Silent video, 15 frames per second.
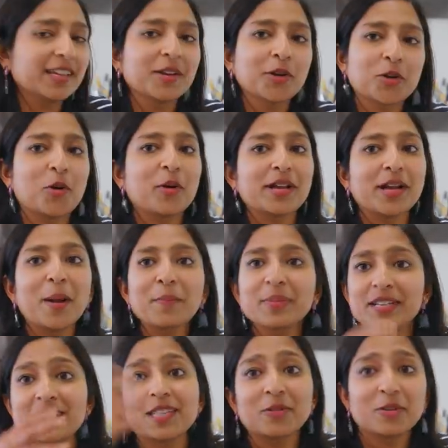a thing growing
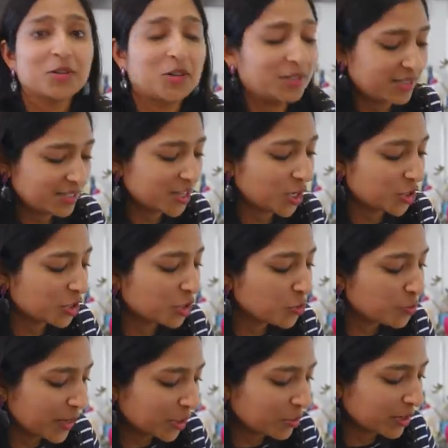up because they were just such a
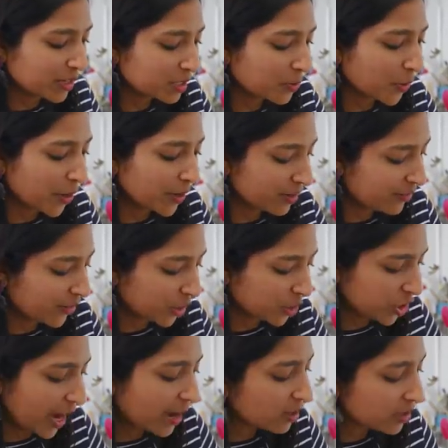ubiquitous part of
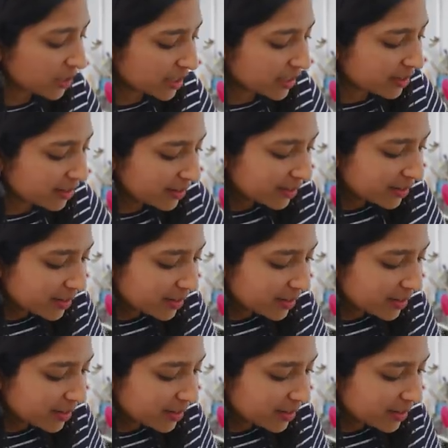our childhood.